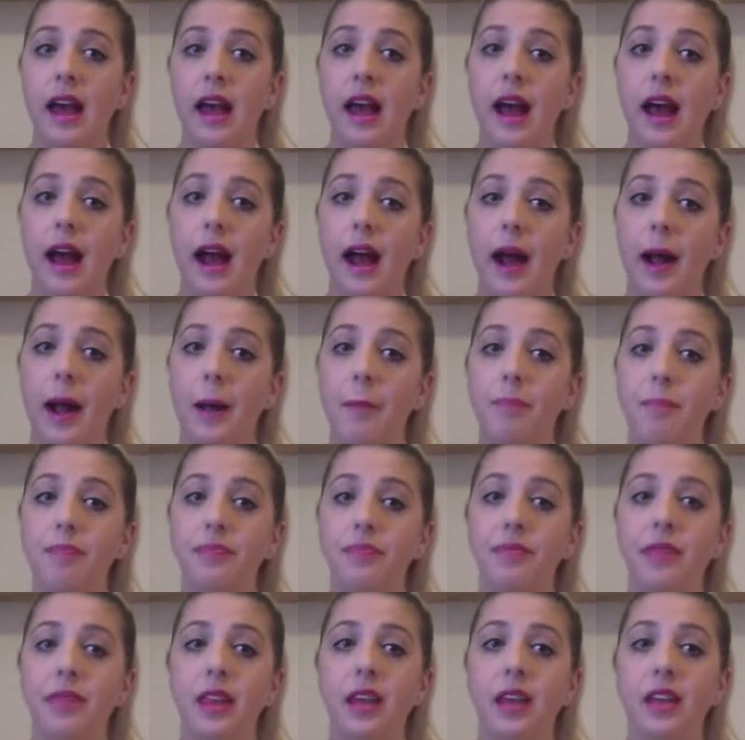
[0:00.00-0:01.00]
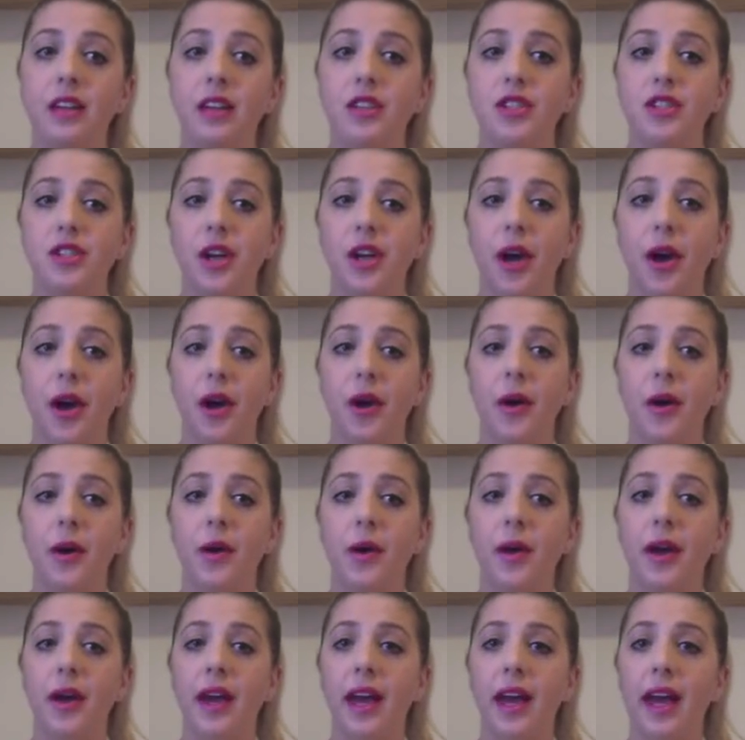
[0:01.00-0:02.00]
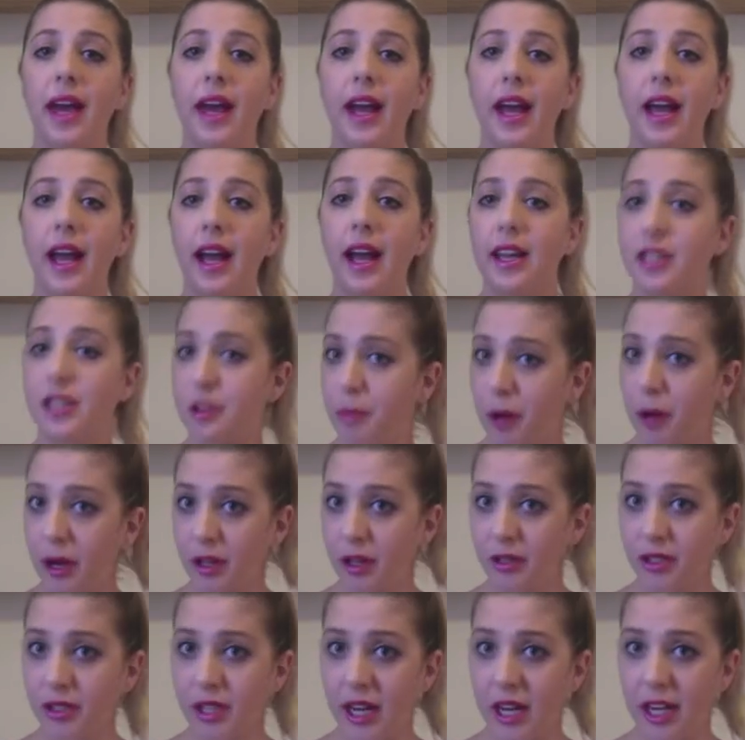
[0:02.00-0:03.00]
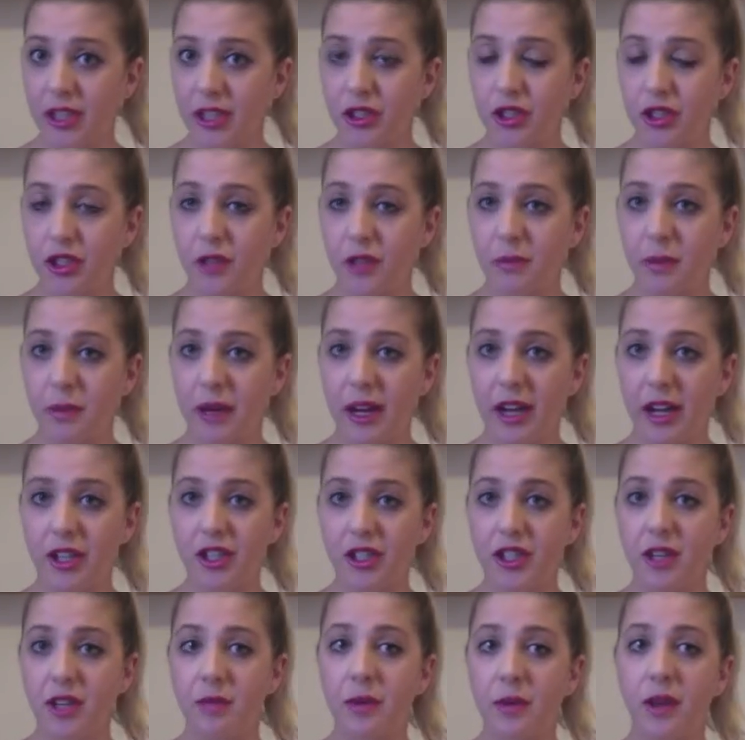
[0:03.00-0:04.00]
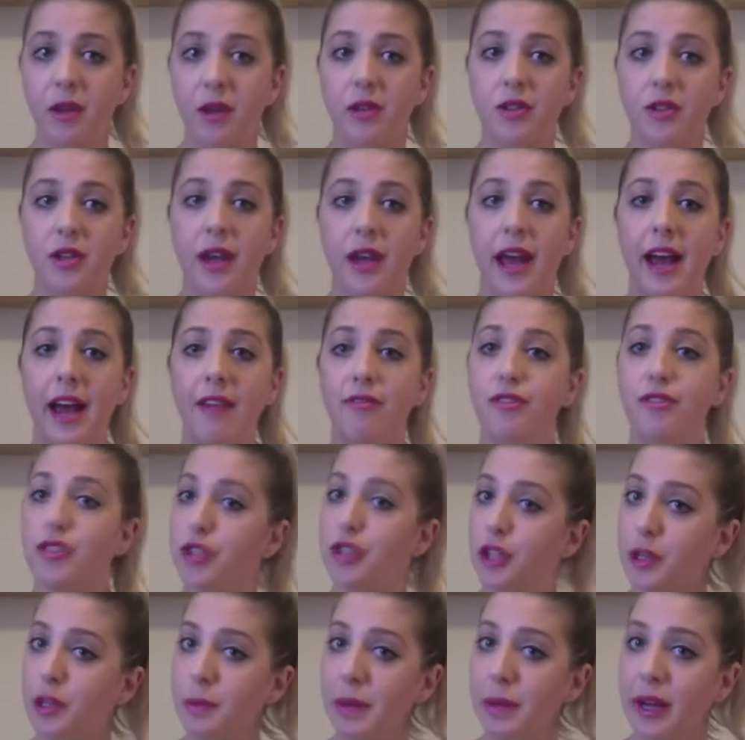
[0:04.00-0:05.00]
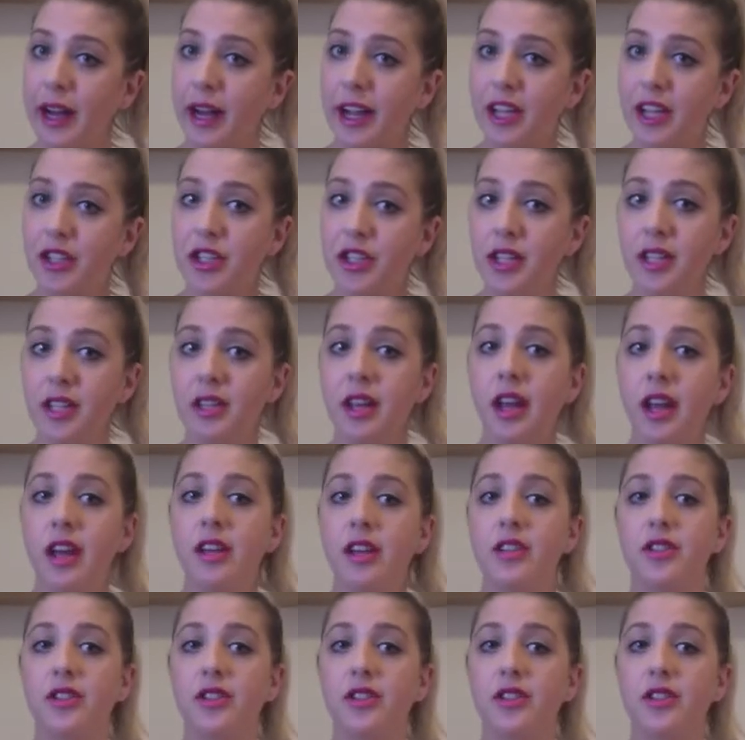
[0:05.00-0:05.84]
So as opposed to untuned percussion, we also have tuned percussion.